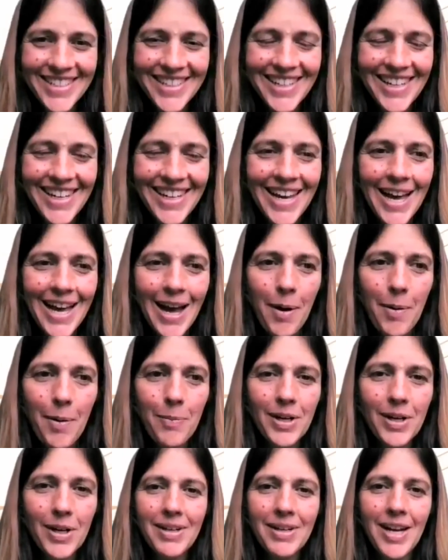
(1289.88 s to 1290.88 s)
Well, it's
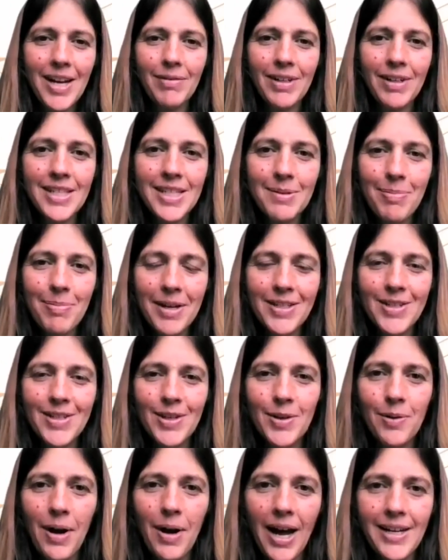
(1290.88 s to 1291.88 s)
been lovely to speak to
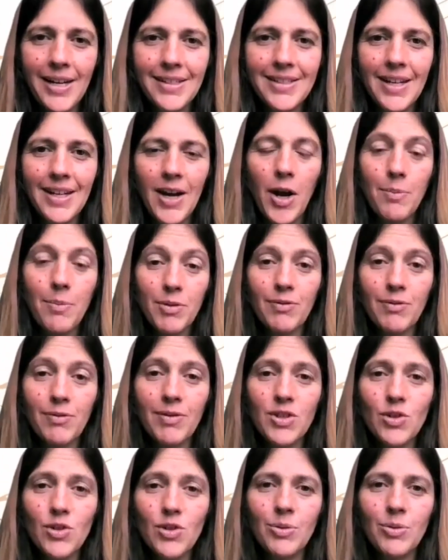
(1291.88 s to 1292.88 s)
you, and I hope you've
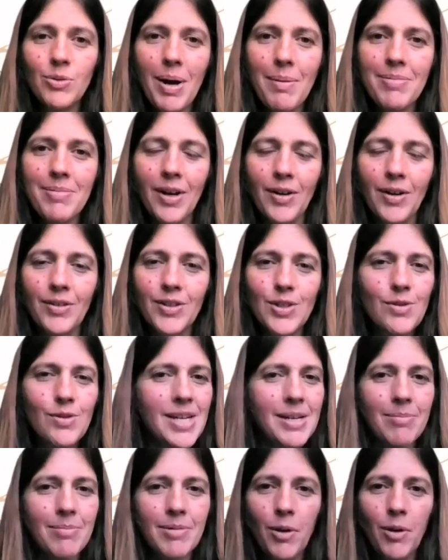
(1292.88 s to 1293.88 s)
enjoyed the webinar. Do
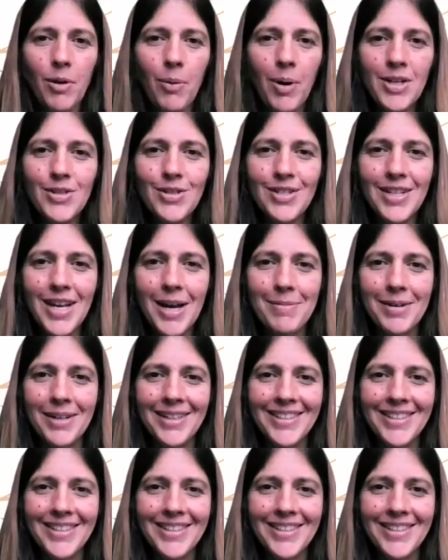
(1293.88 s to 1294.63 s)
keep your questions coming.